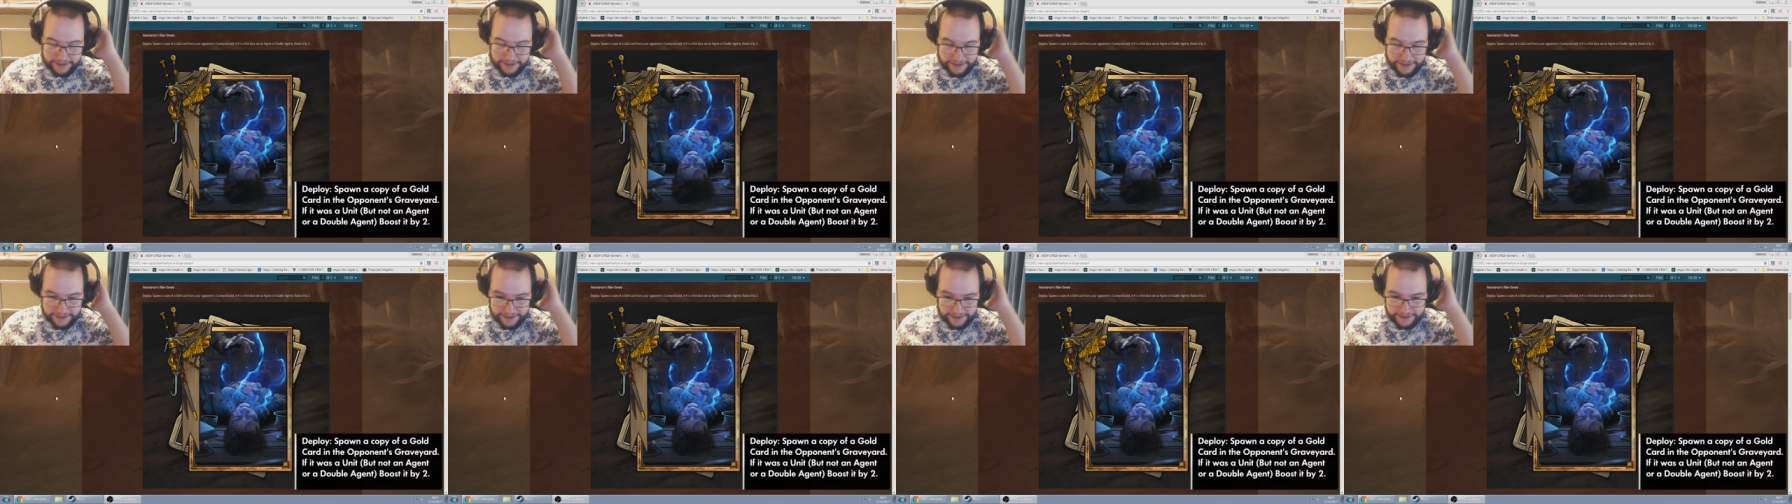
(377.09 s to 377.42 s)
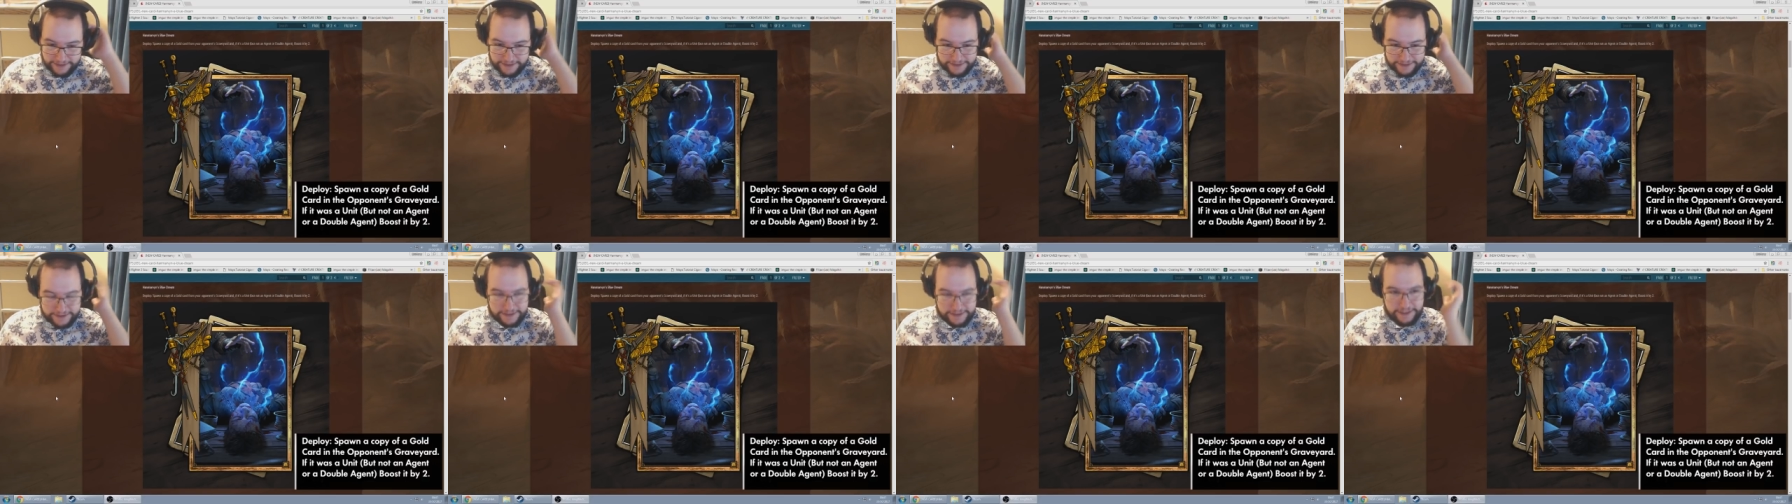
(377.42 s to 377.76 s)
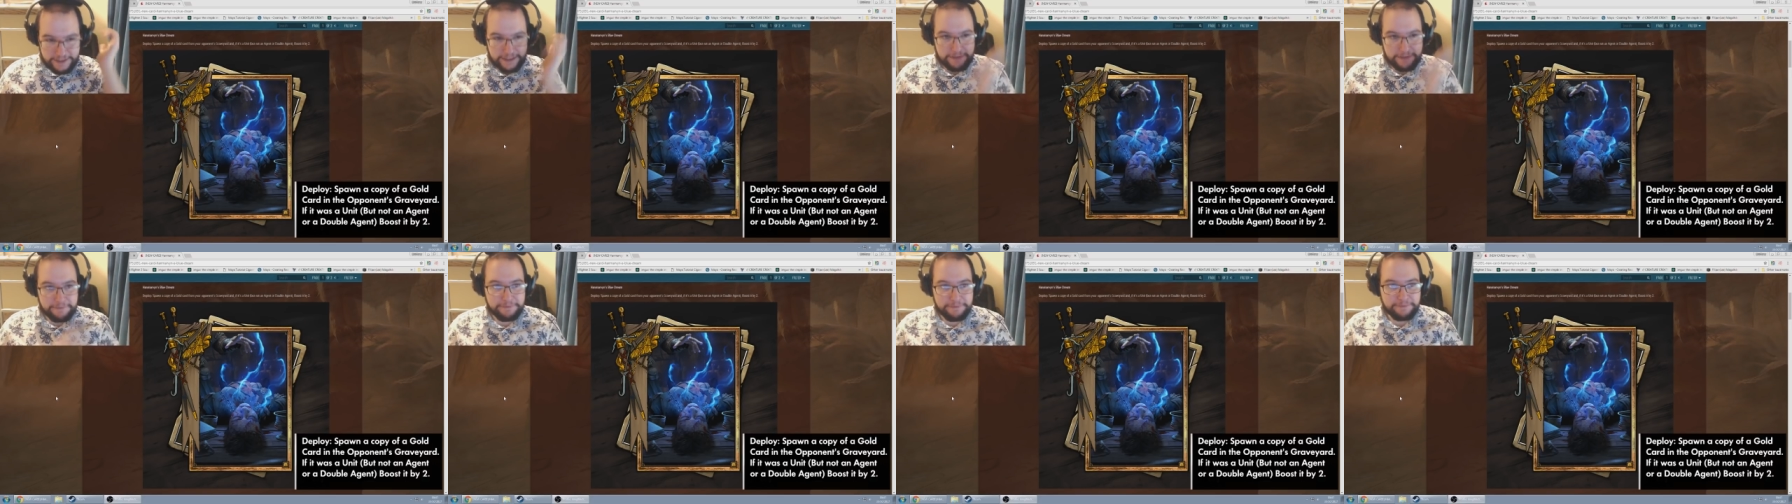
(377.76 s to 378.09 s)
and
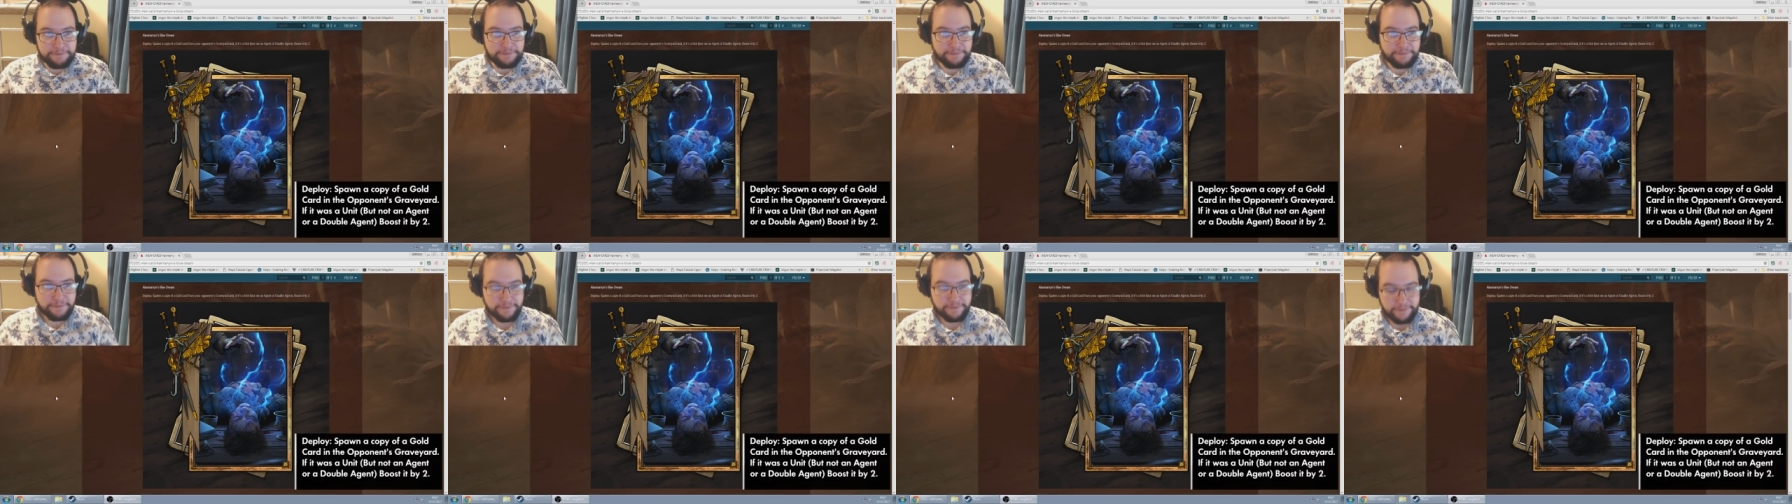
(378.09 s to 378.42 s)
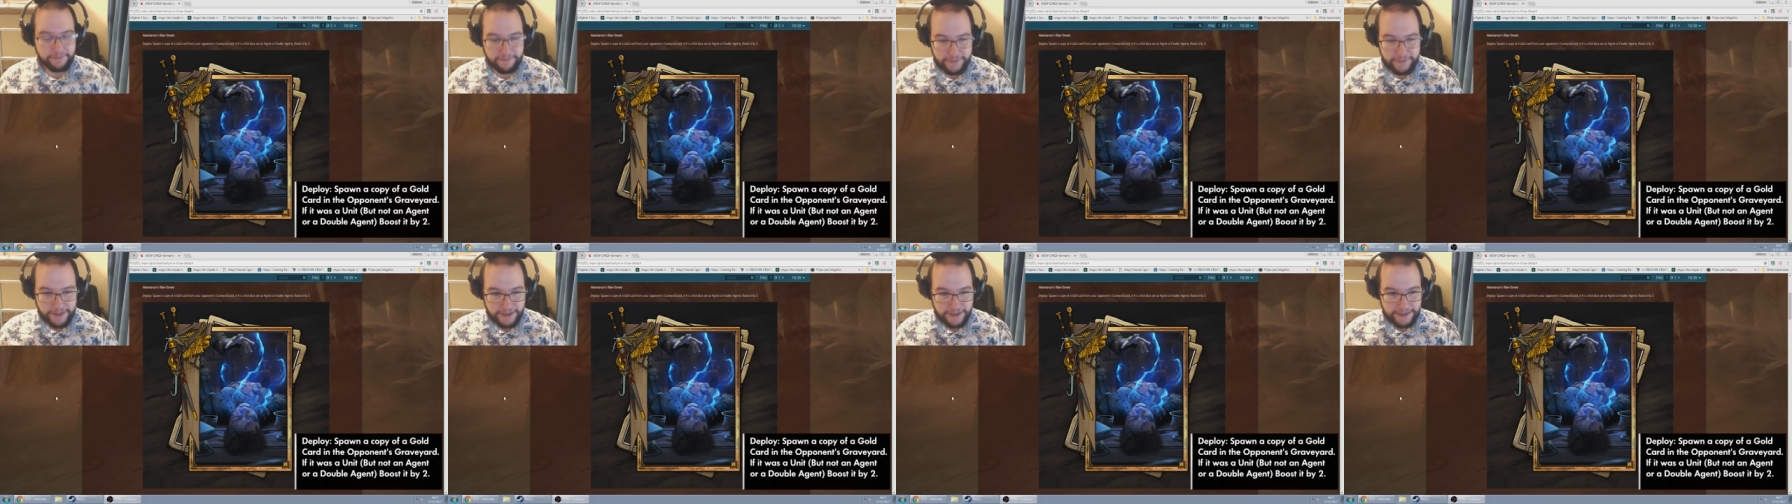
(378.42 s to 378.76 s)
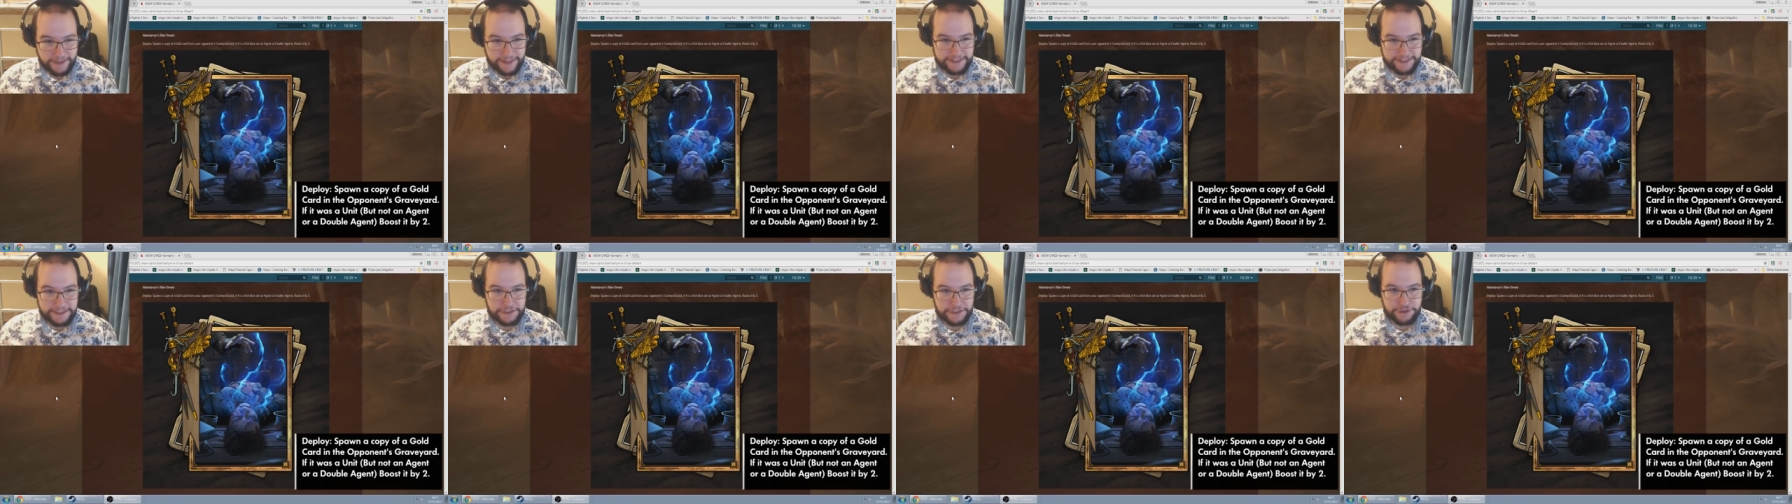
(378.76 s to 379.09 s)
um,
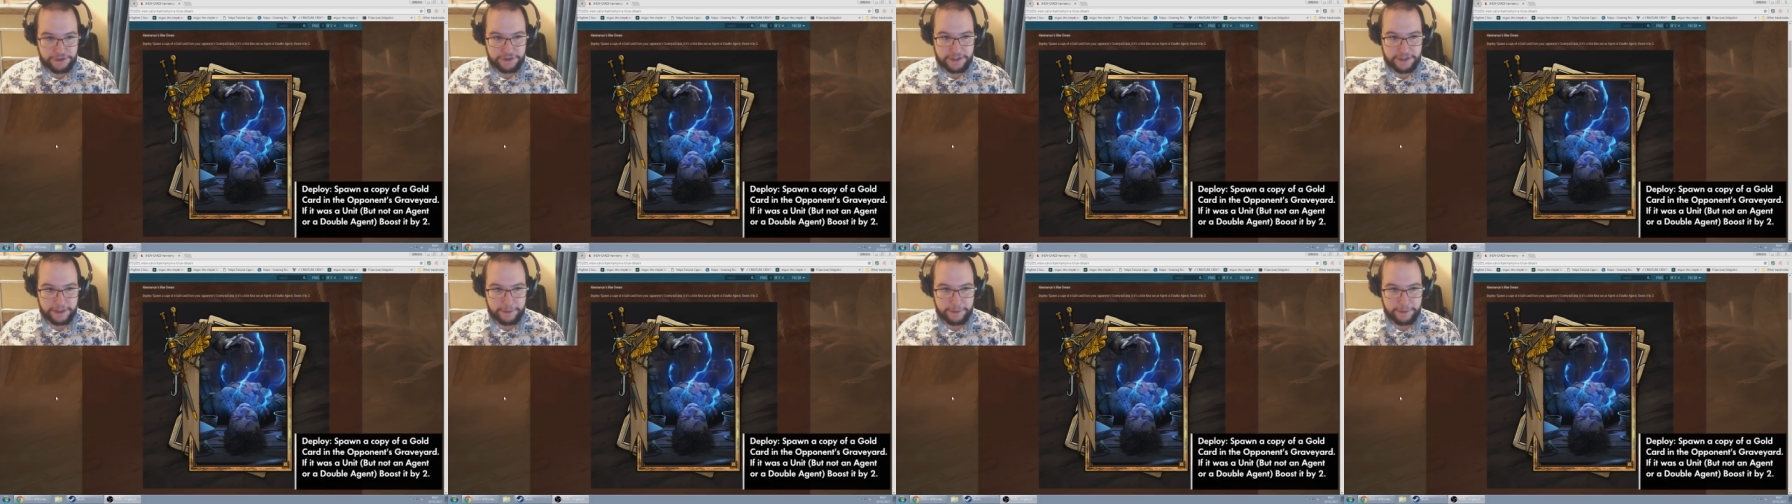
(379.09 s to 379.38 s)
that's interesting.